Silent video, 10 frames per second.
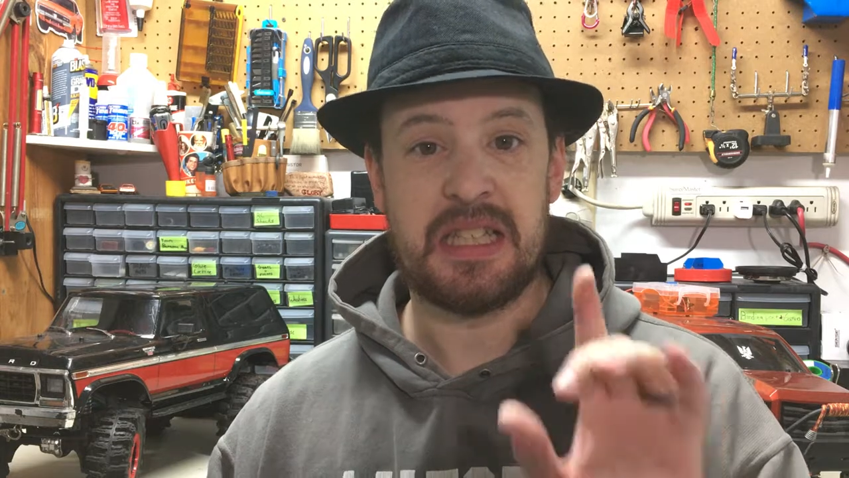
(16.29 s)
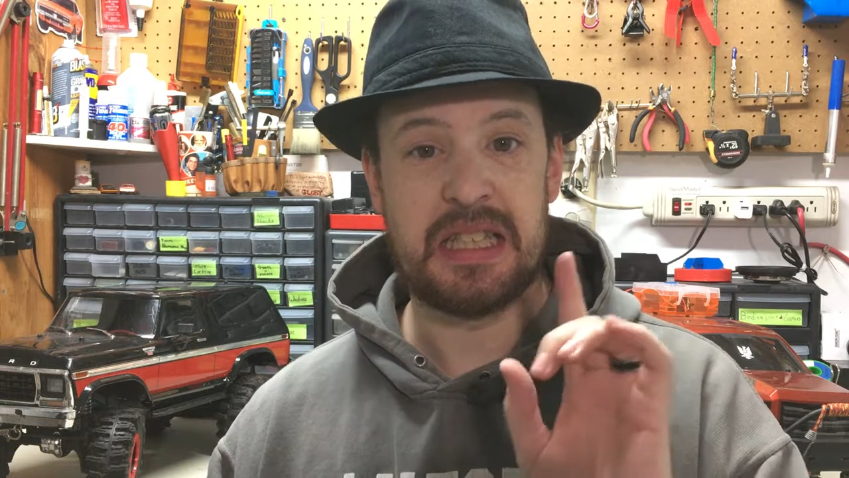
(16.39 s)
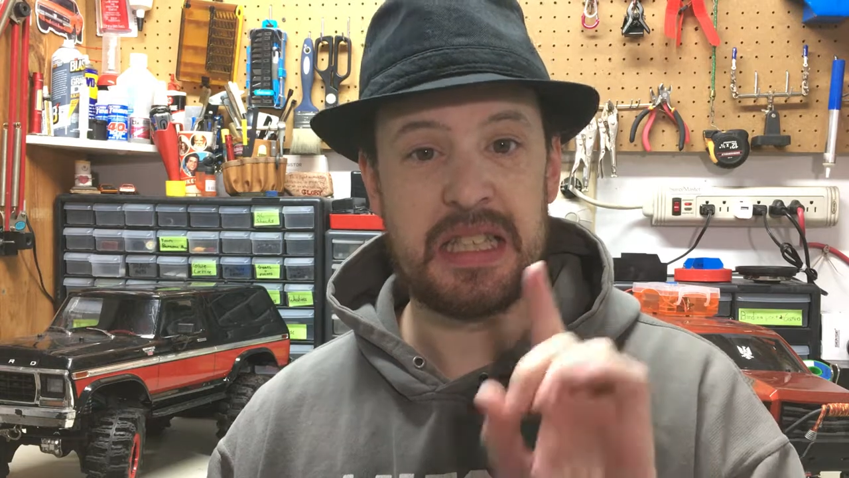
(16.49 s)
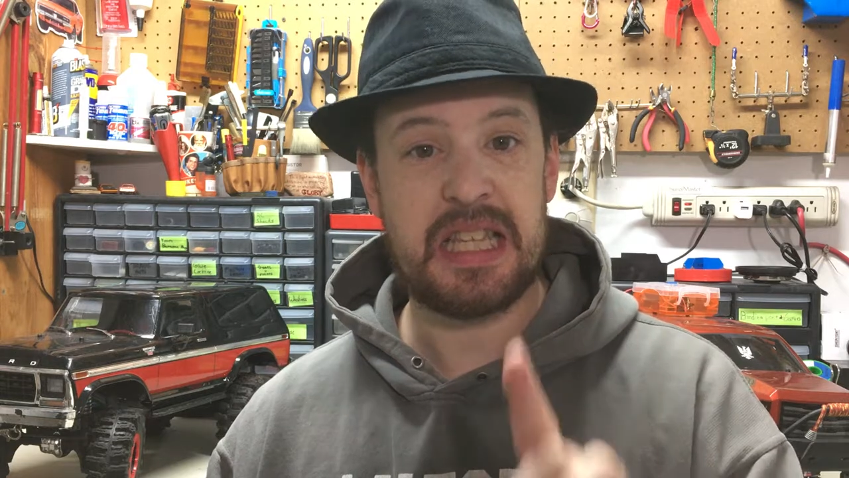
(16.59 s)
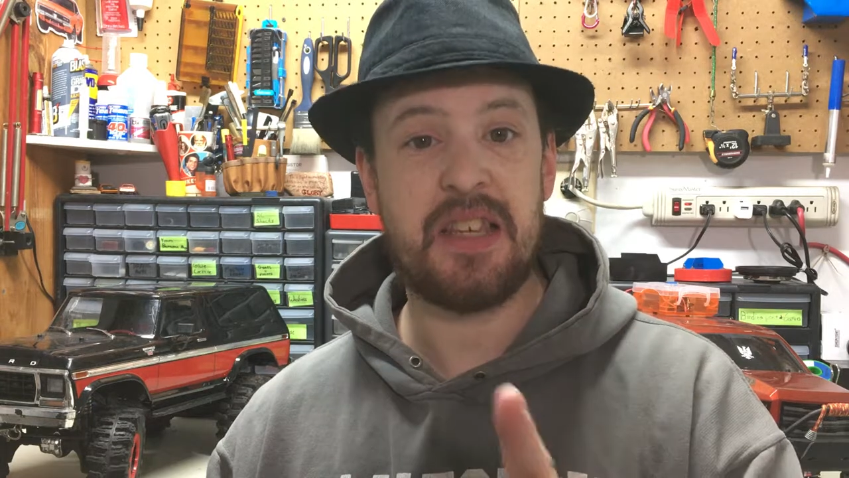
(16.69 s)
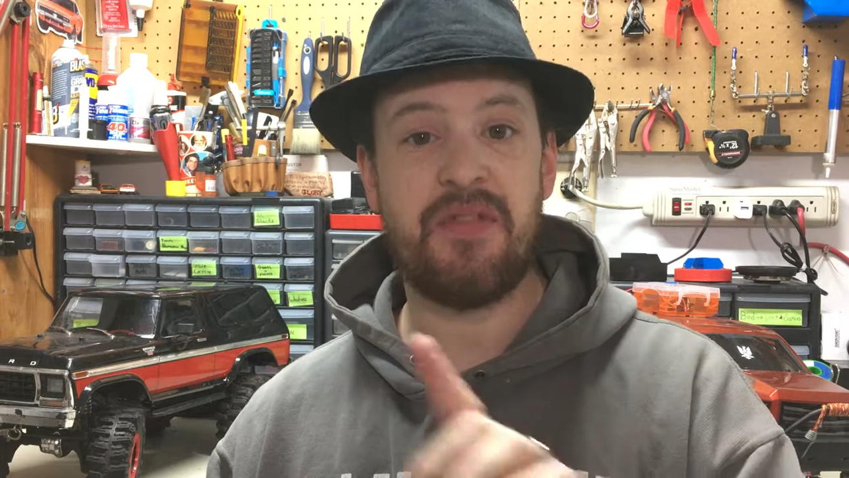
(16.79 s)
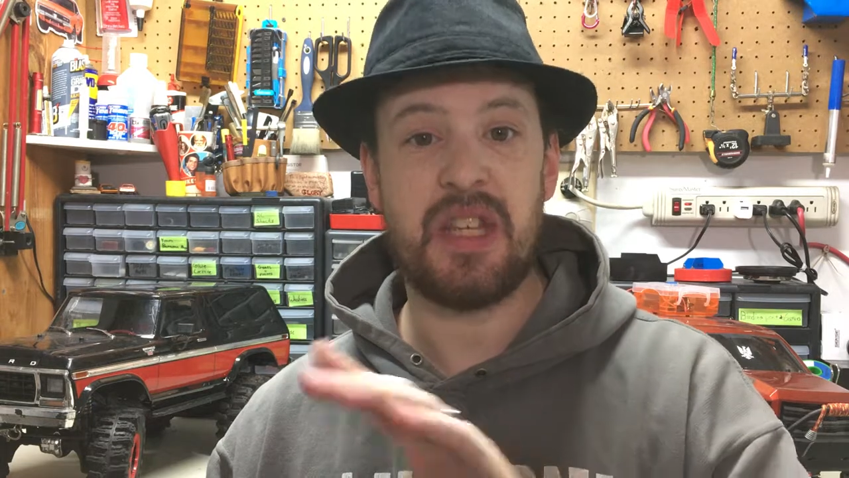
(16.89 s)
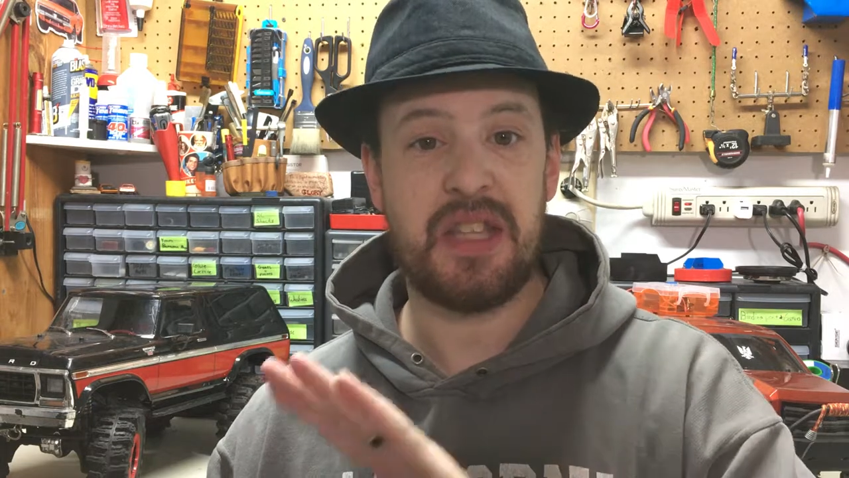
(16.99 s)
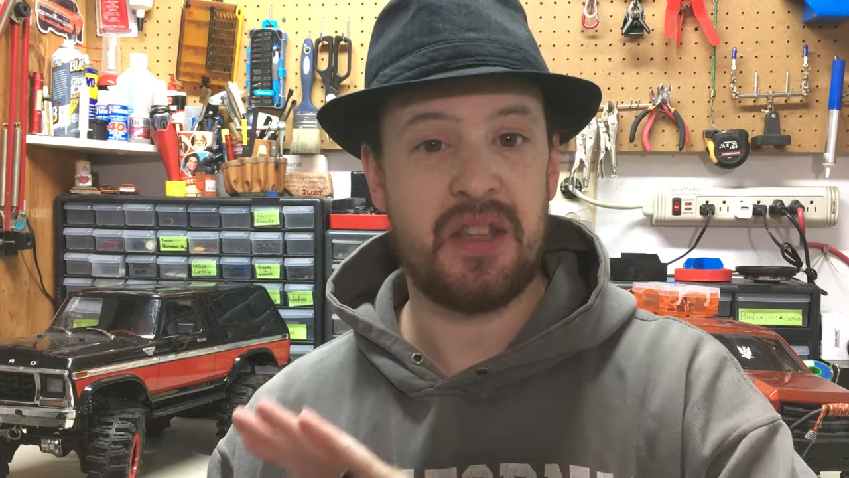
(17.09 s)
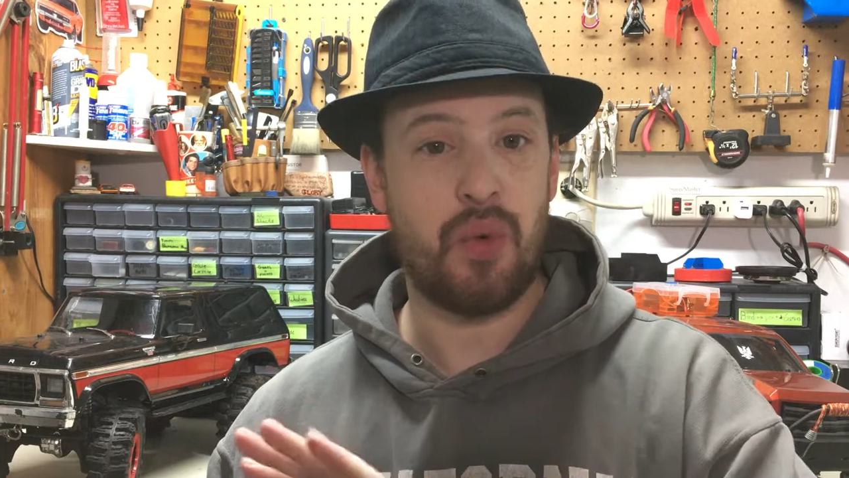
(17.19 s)
Leave
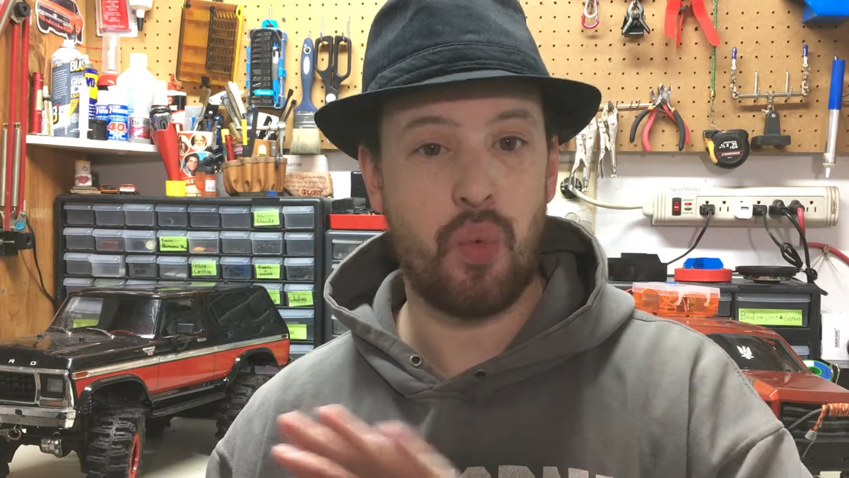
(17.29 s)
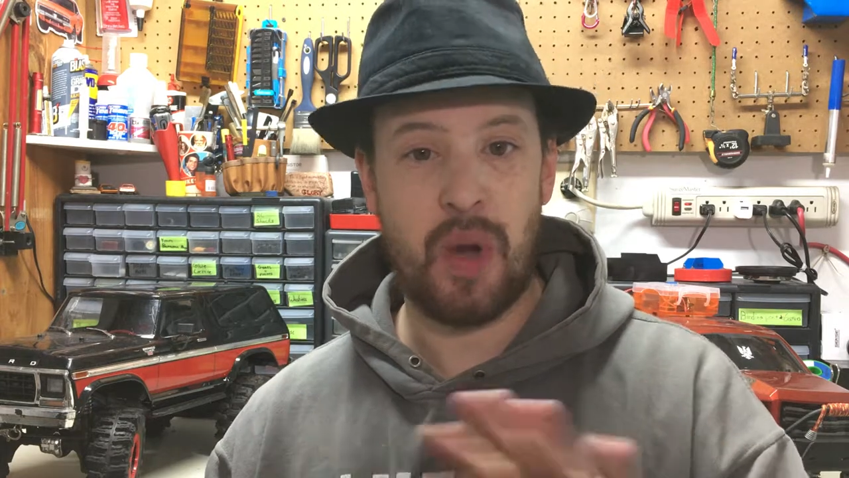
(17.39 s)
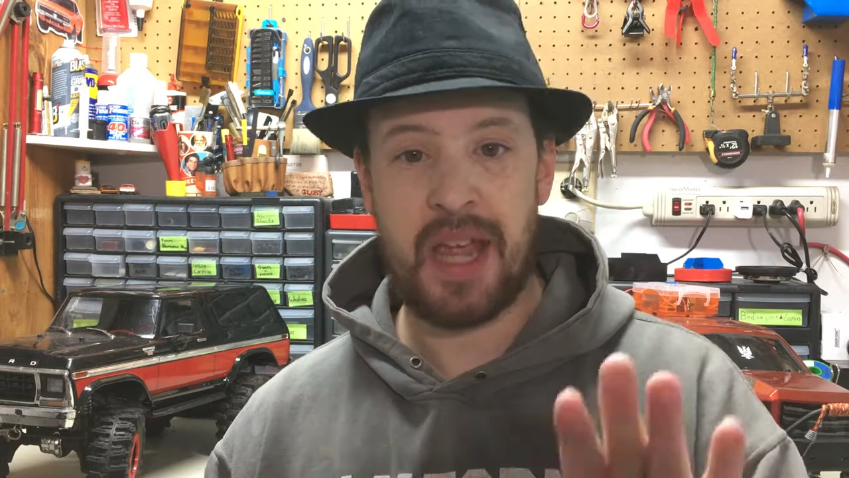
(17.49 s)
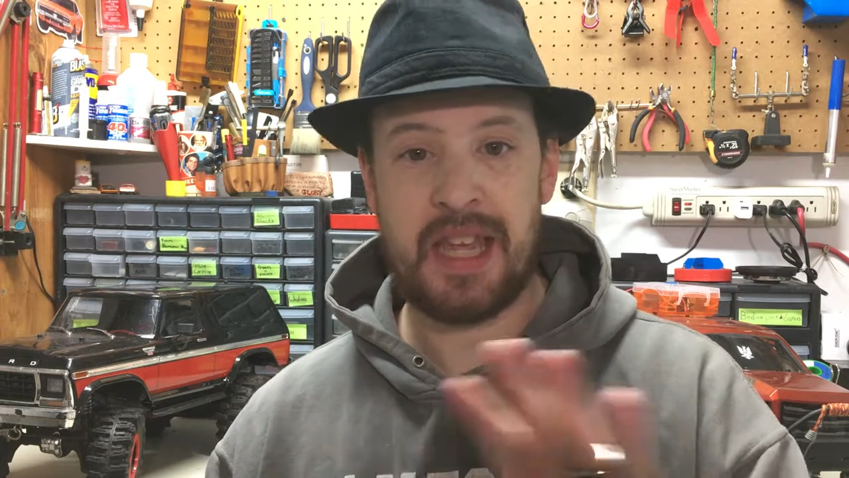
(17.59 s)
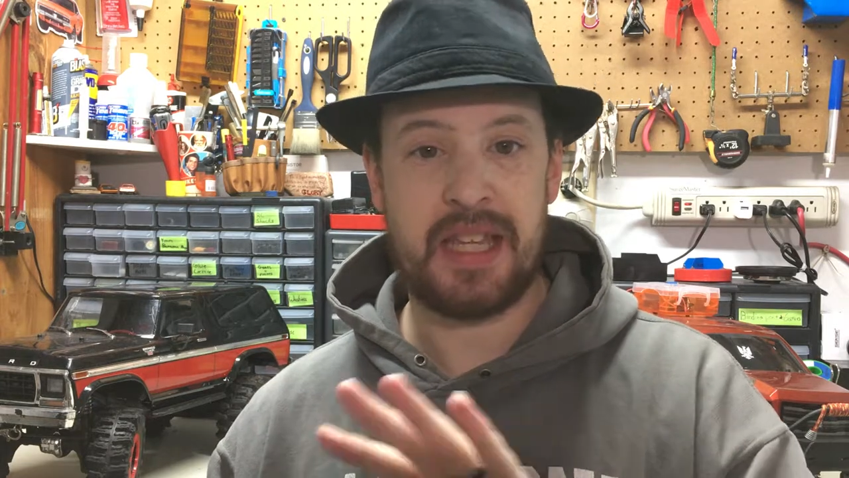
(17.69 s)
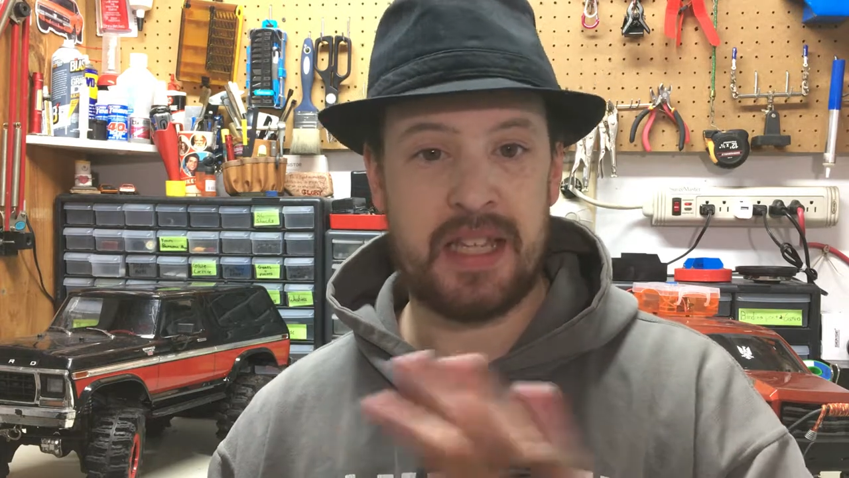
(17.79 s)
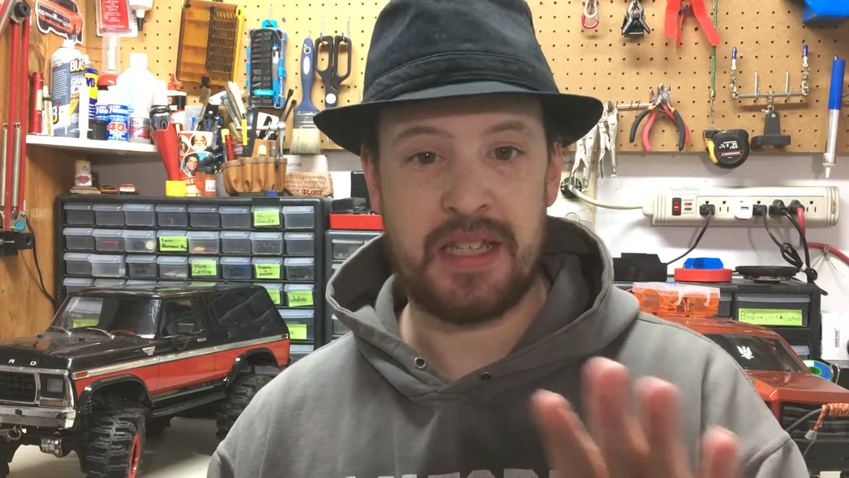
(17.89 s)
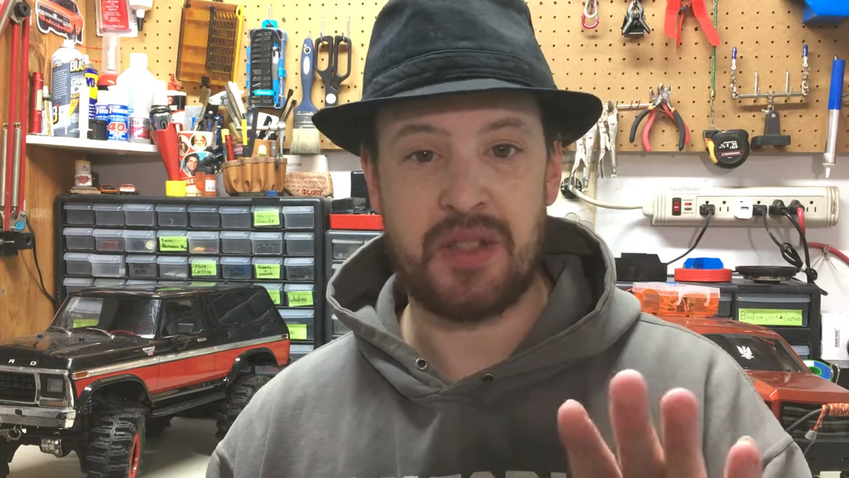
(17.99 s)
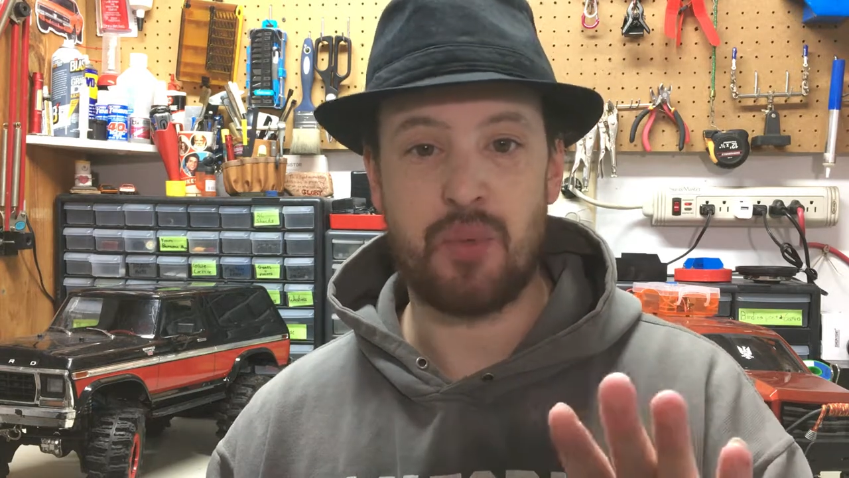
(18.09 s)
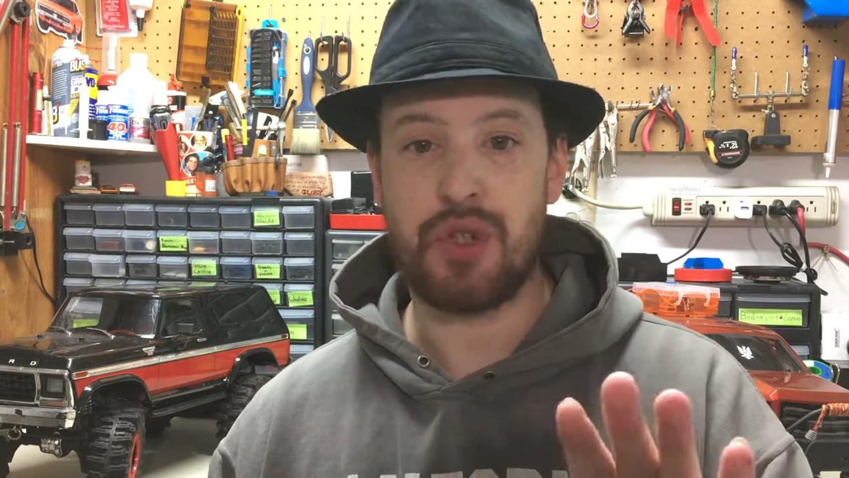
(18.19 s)
it the way it
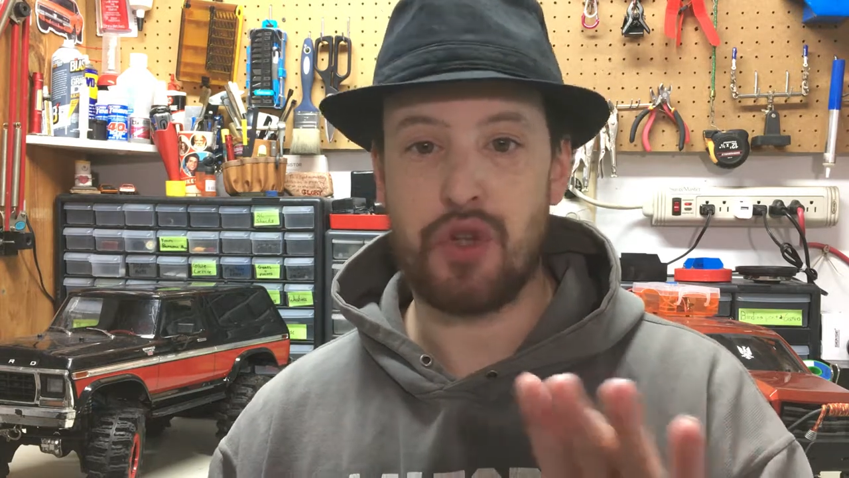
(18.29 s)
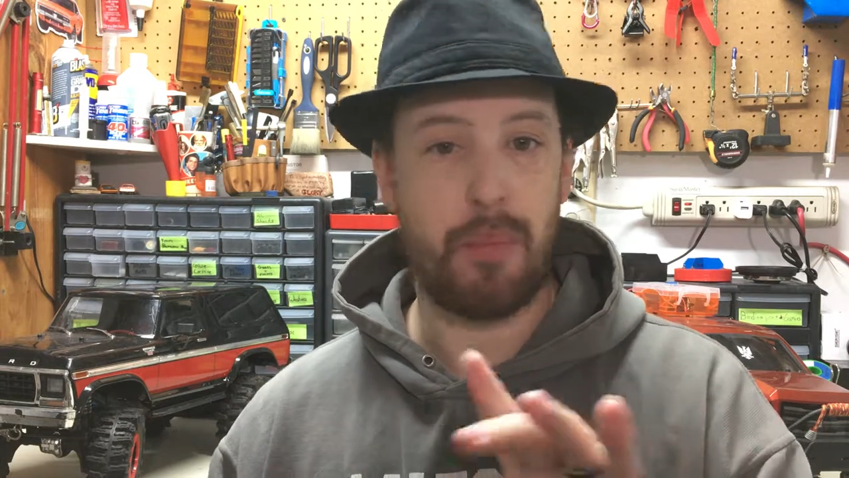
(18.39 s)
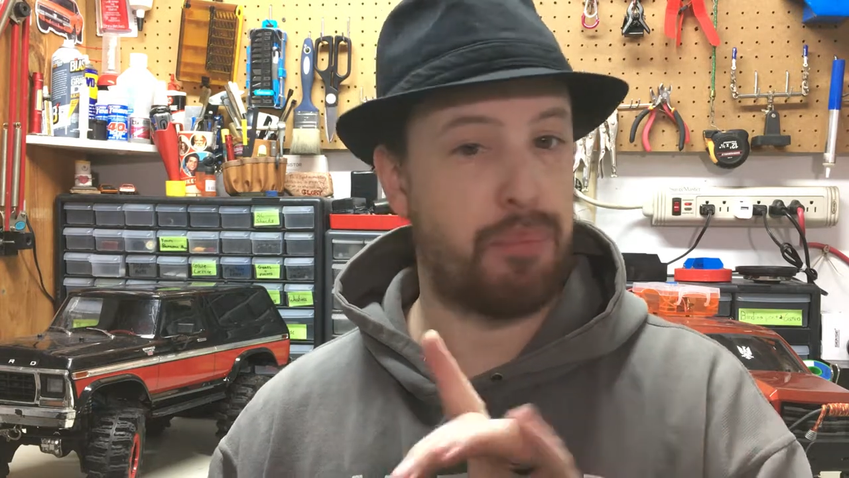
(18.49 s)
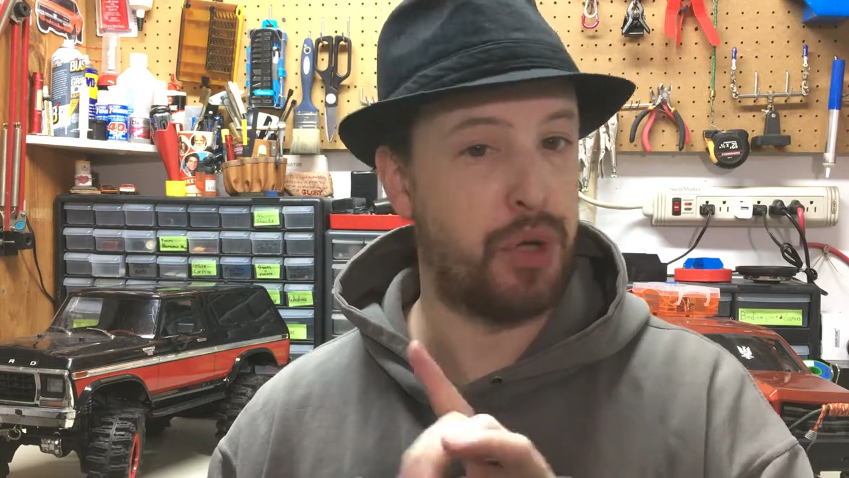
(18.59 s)
is when you